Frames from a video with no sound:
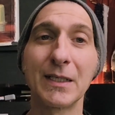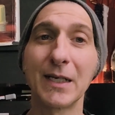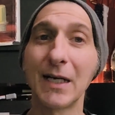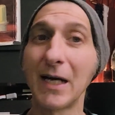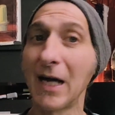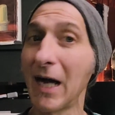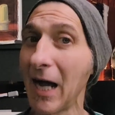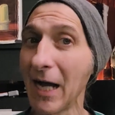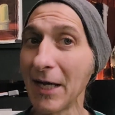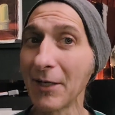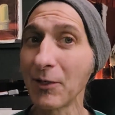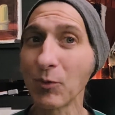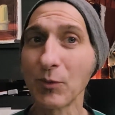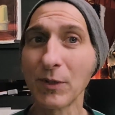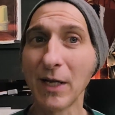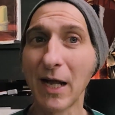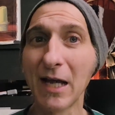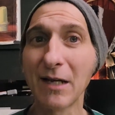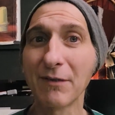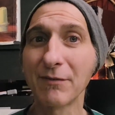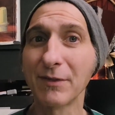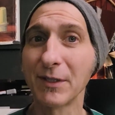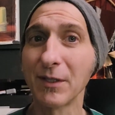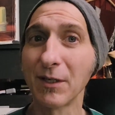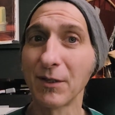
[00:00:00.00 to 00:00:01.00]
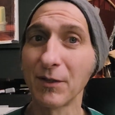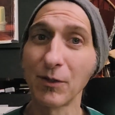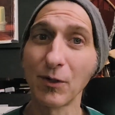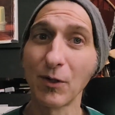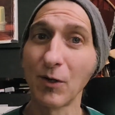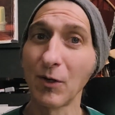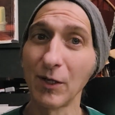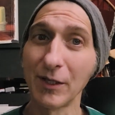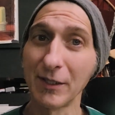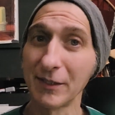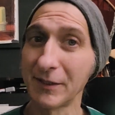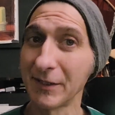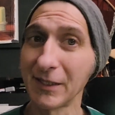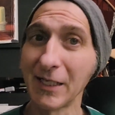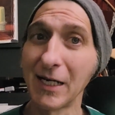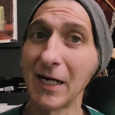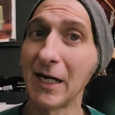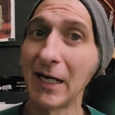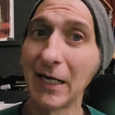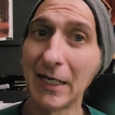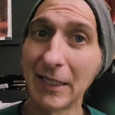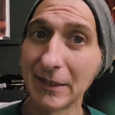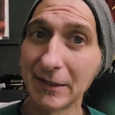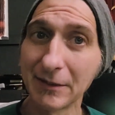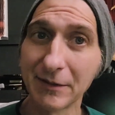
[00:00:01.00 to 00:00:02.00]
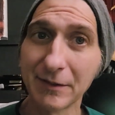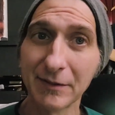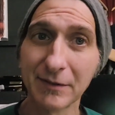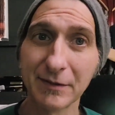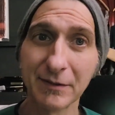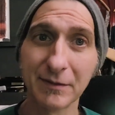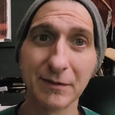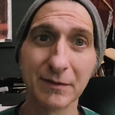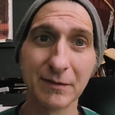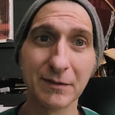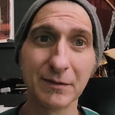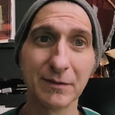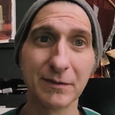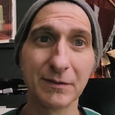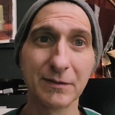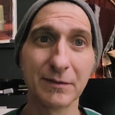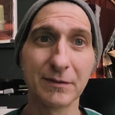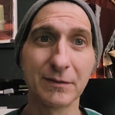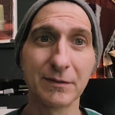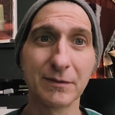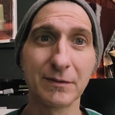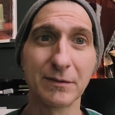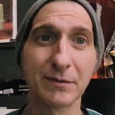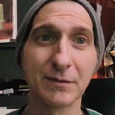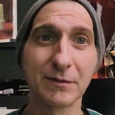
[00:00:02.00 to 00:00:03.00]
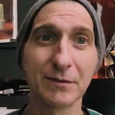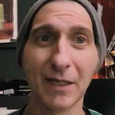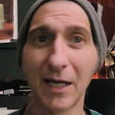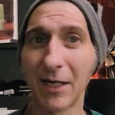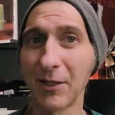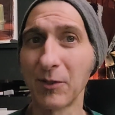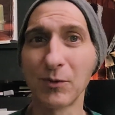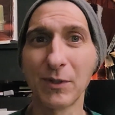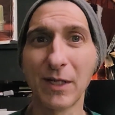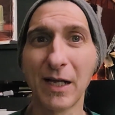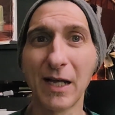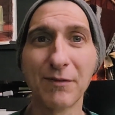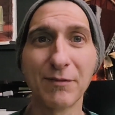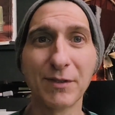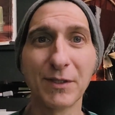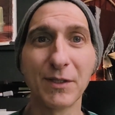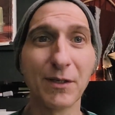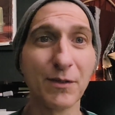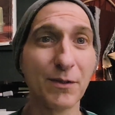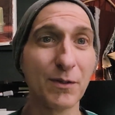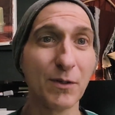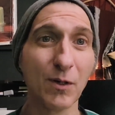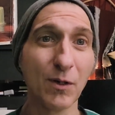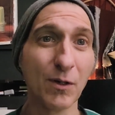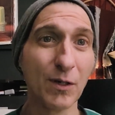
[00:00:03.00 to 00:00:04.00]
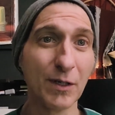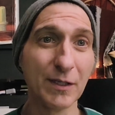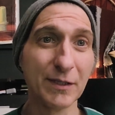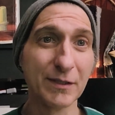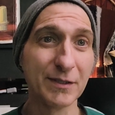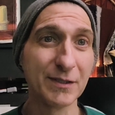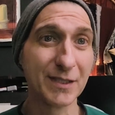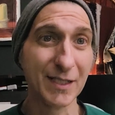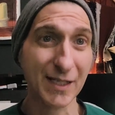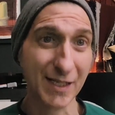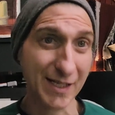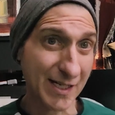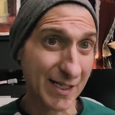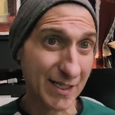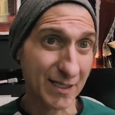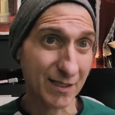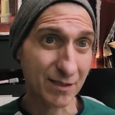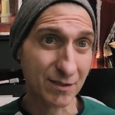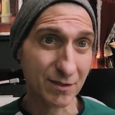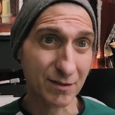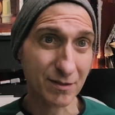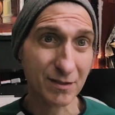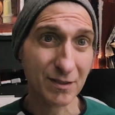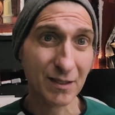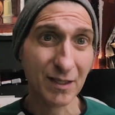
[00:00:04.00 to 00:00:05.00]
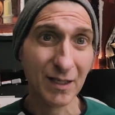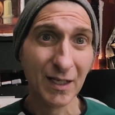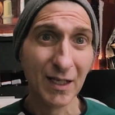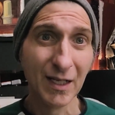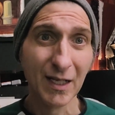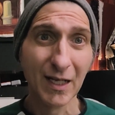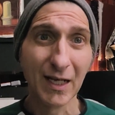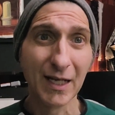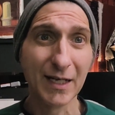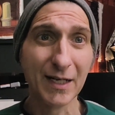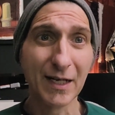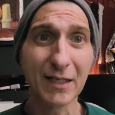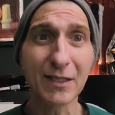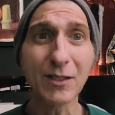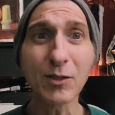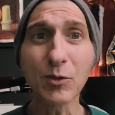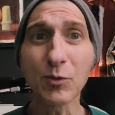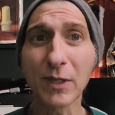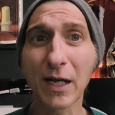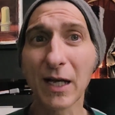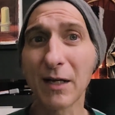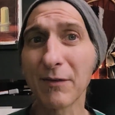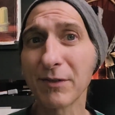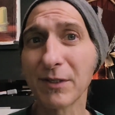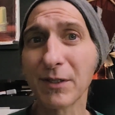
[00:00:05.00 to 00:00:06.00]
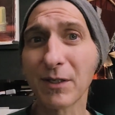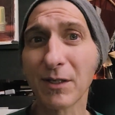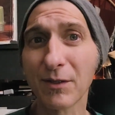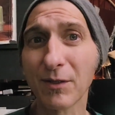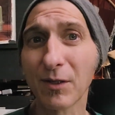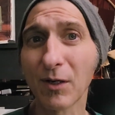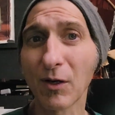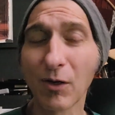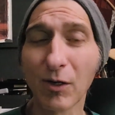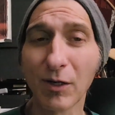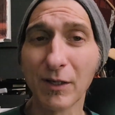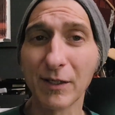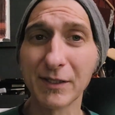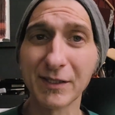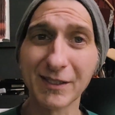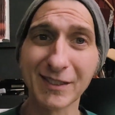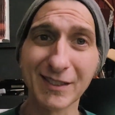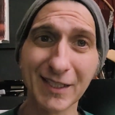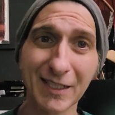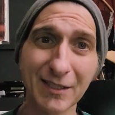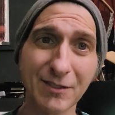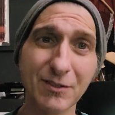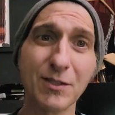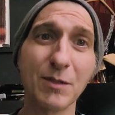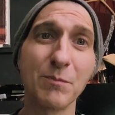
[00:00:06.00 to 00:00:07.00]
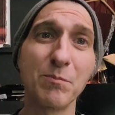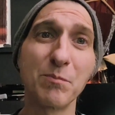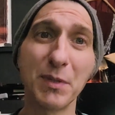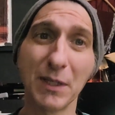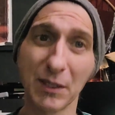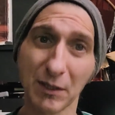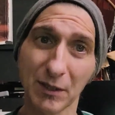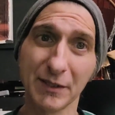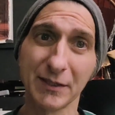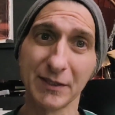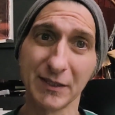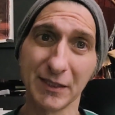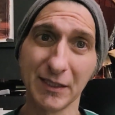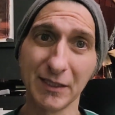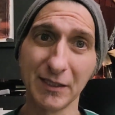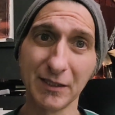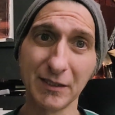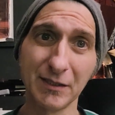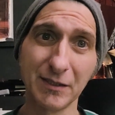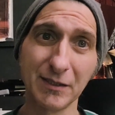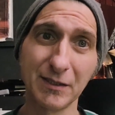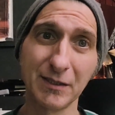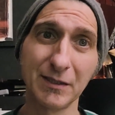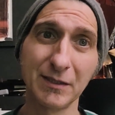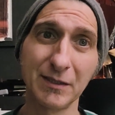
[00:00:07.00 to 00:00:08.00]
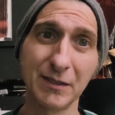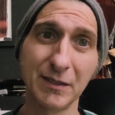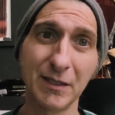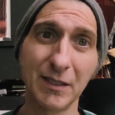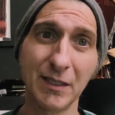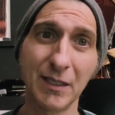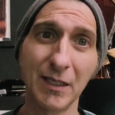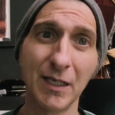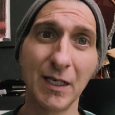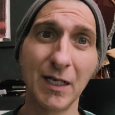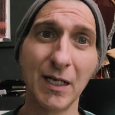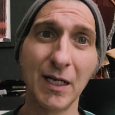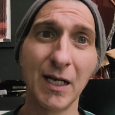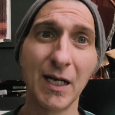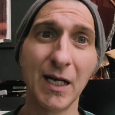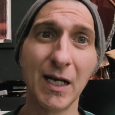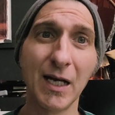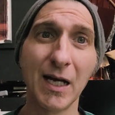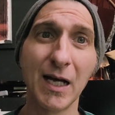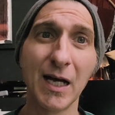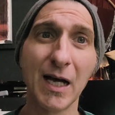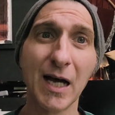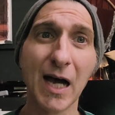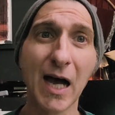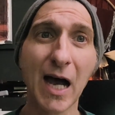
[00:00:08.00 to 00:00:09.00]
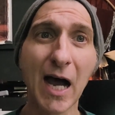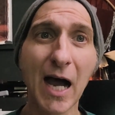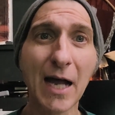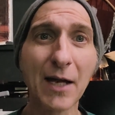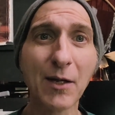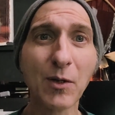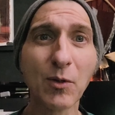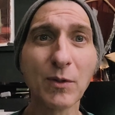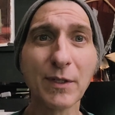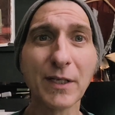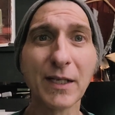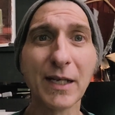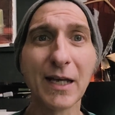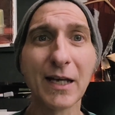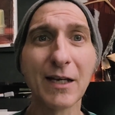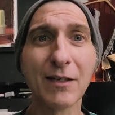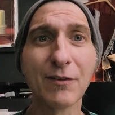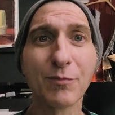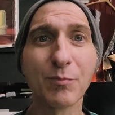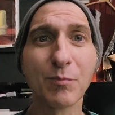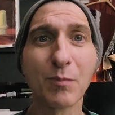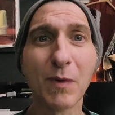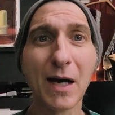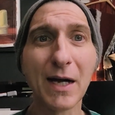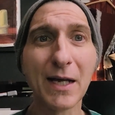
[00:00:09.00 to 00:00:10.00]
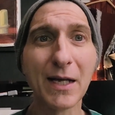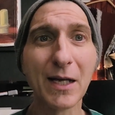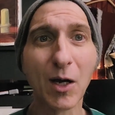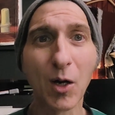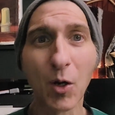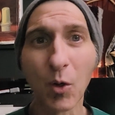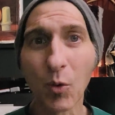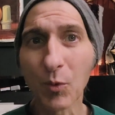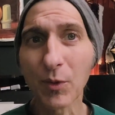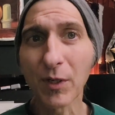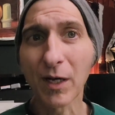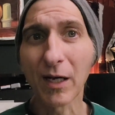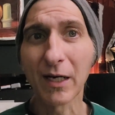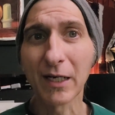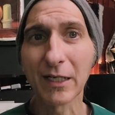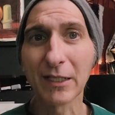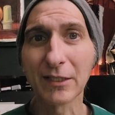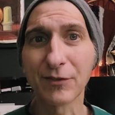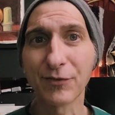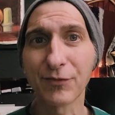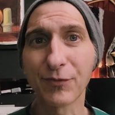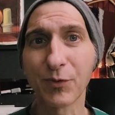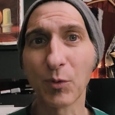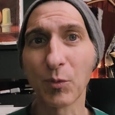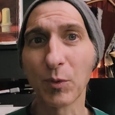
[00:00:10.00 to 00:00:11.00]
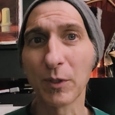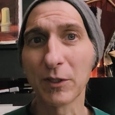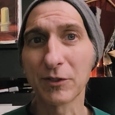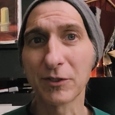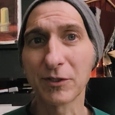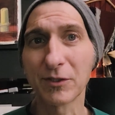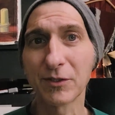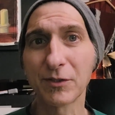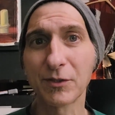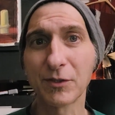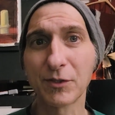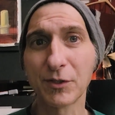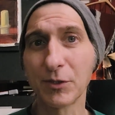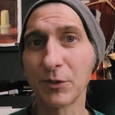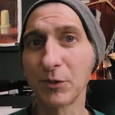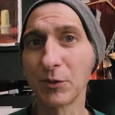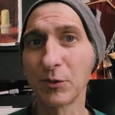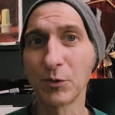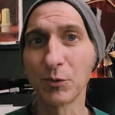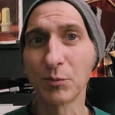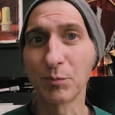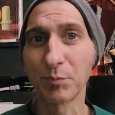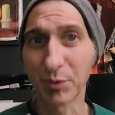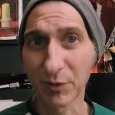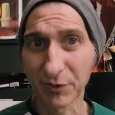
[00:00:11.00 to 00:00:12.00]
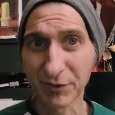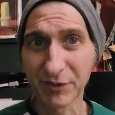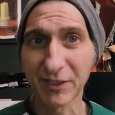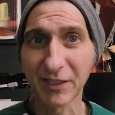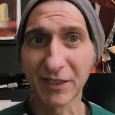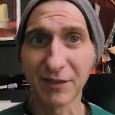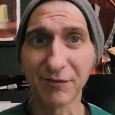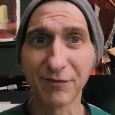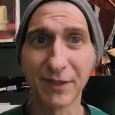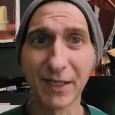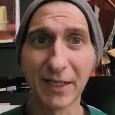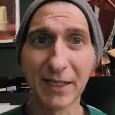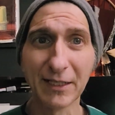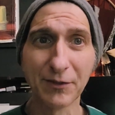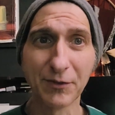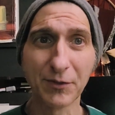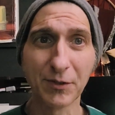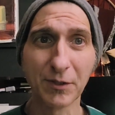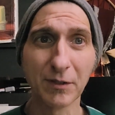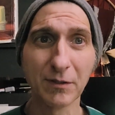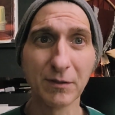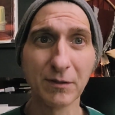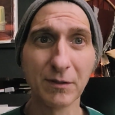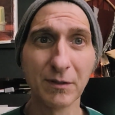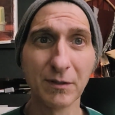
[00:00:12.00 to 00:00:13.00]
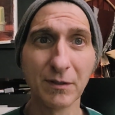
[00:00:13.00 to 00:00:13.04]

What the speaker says: I don't have another artist's eyes. I don't have another artist's hands, and I don't have another artist's sensibilities. I only have my own eyes for which to perceive nature.